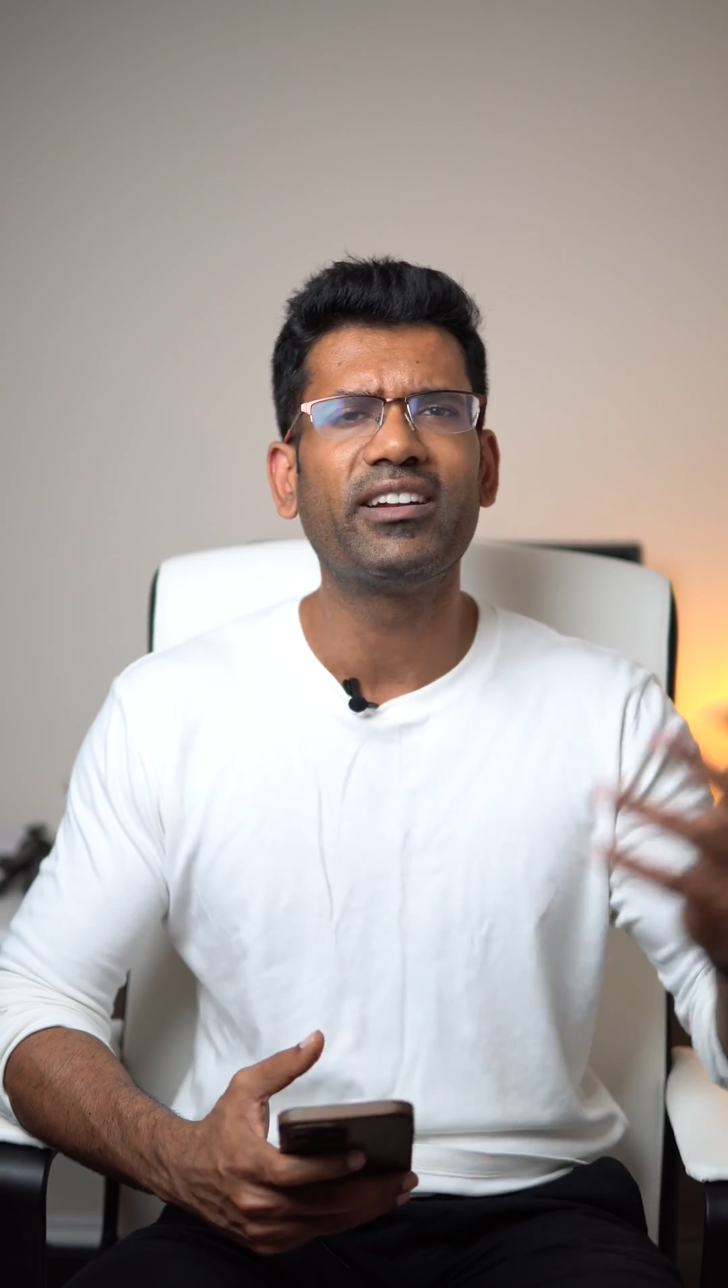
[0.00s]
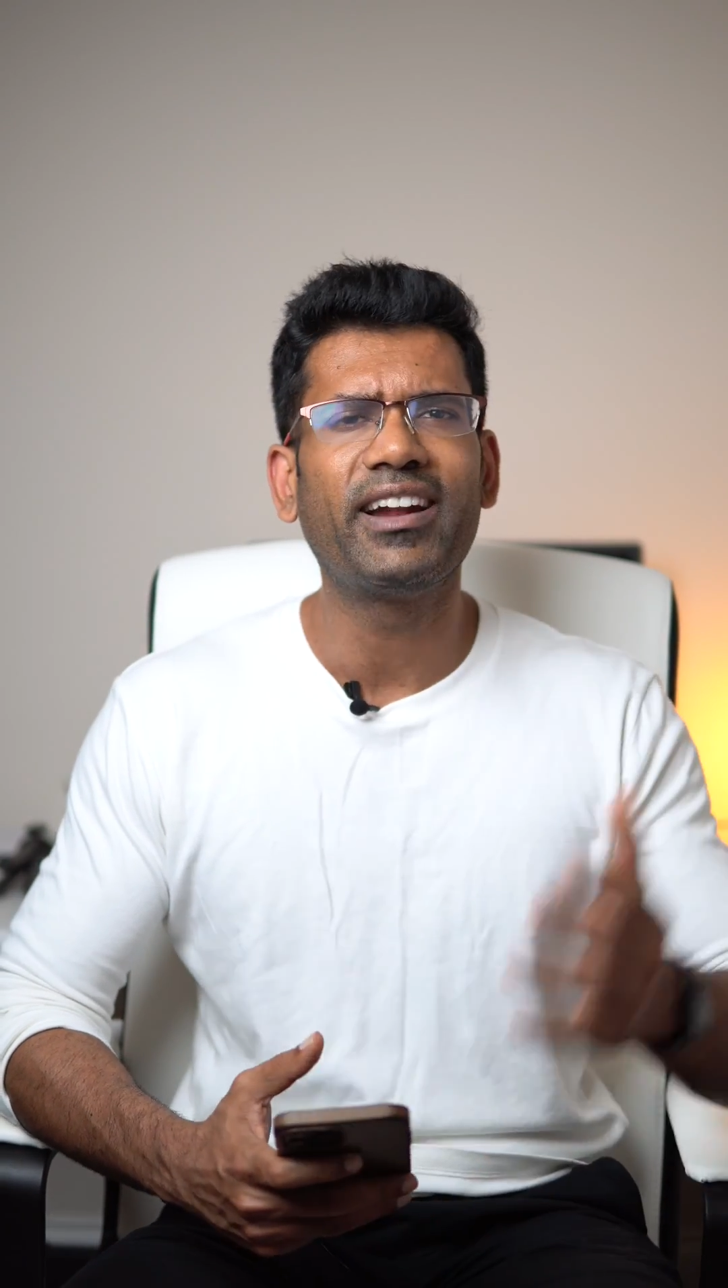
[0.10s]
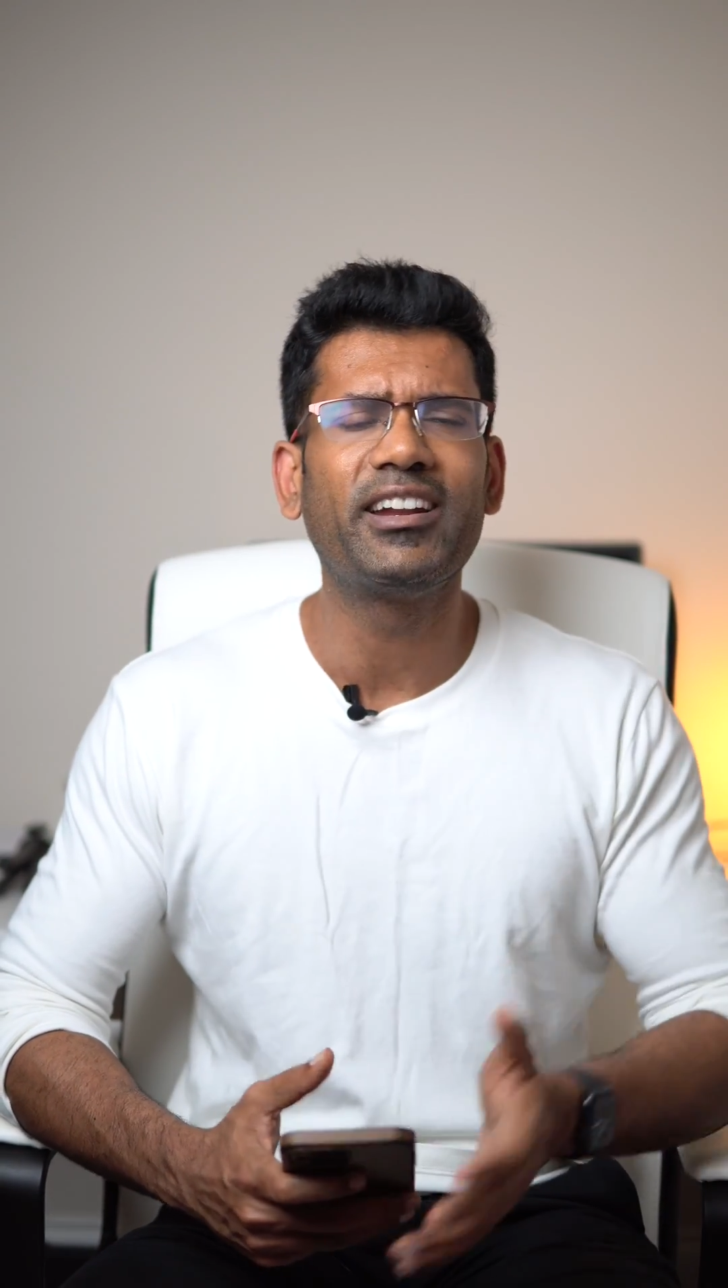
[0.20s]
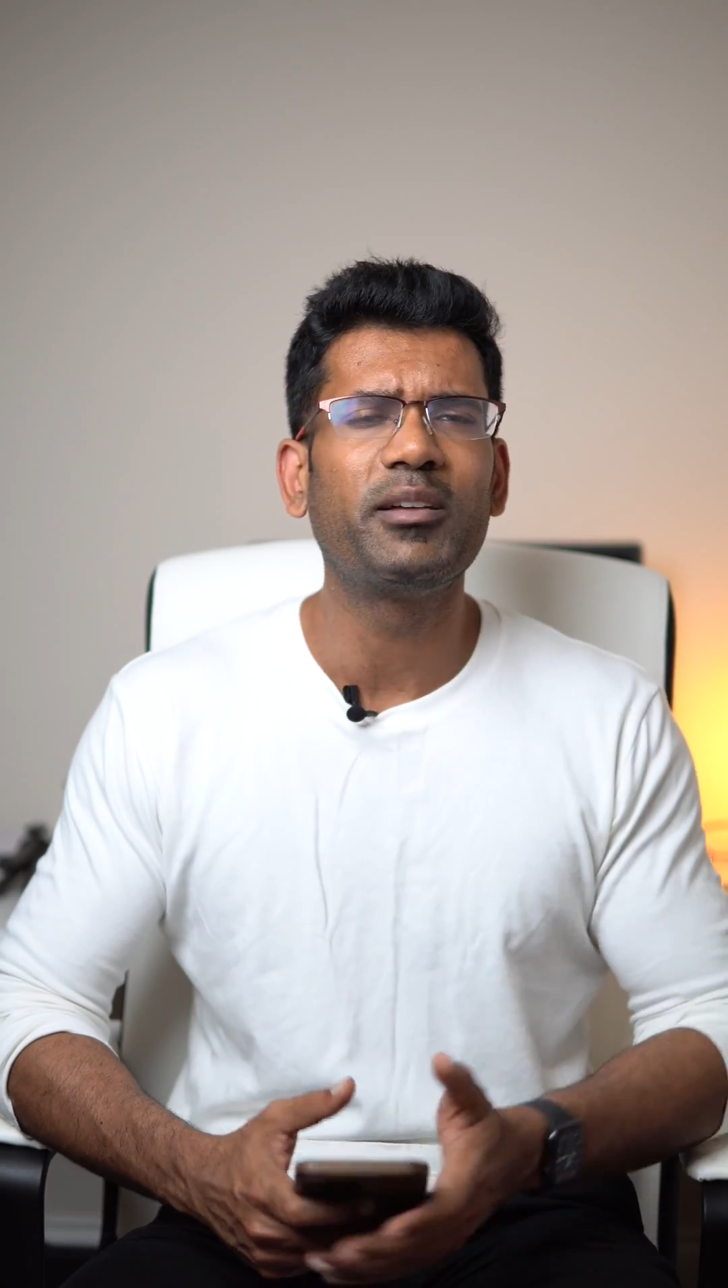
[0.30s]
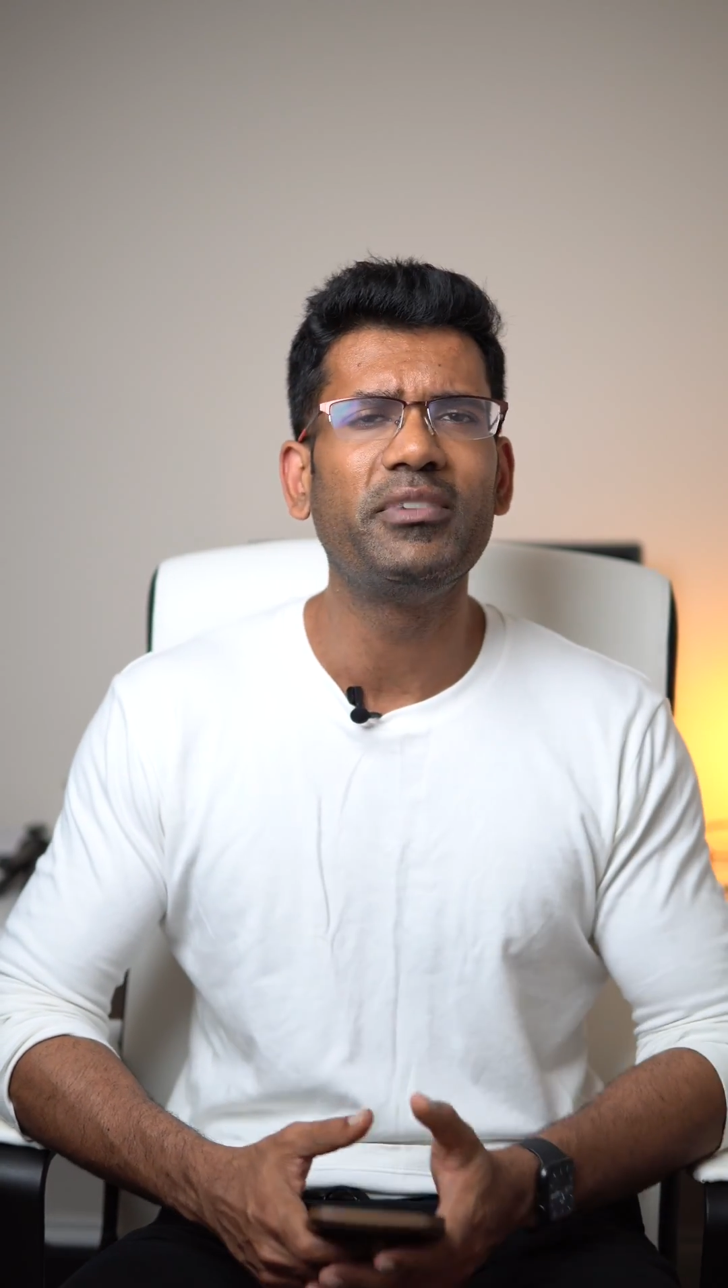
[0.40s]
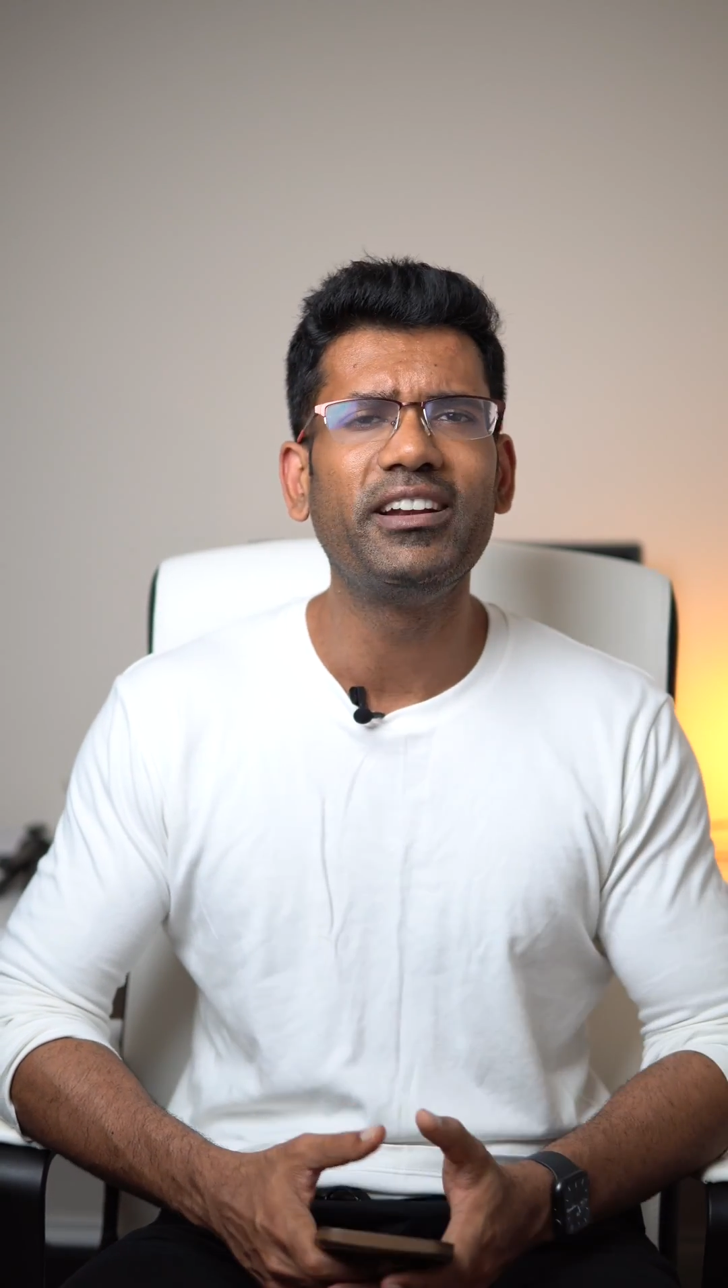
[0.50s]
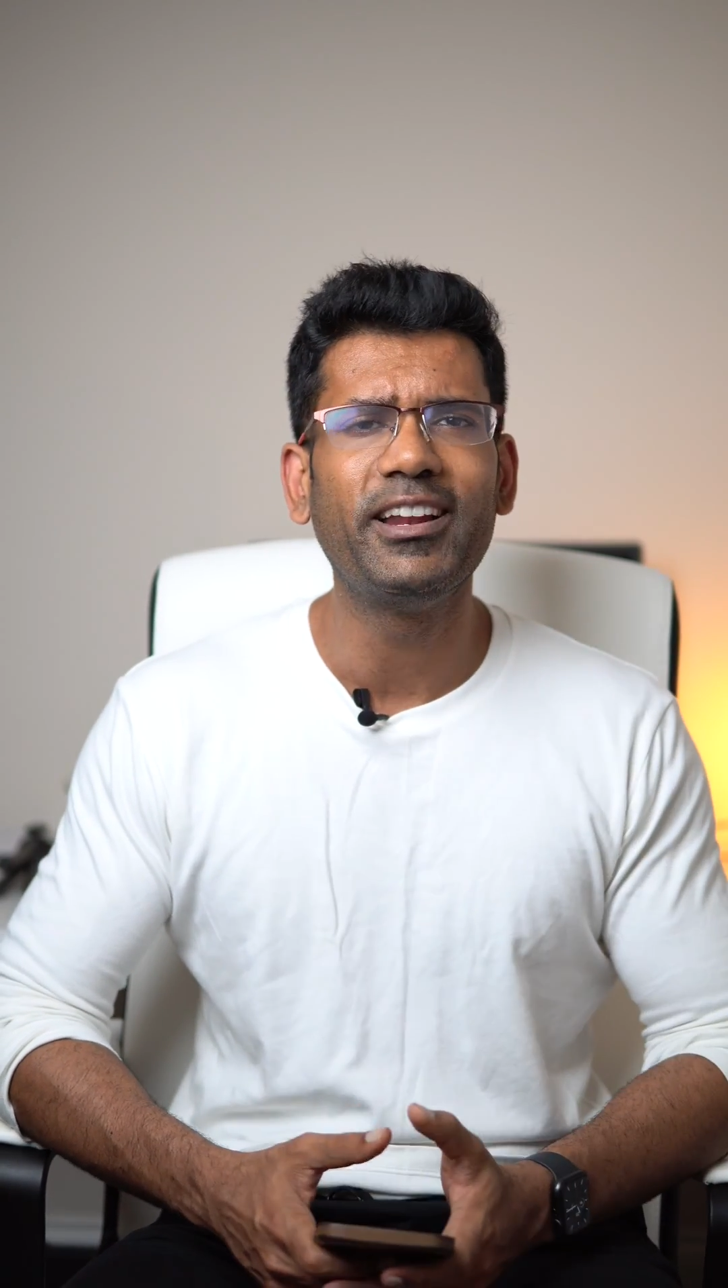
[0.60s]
randomly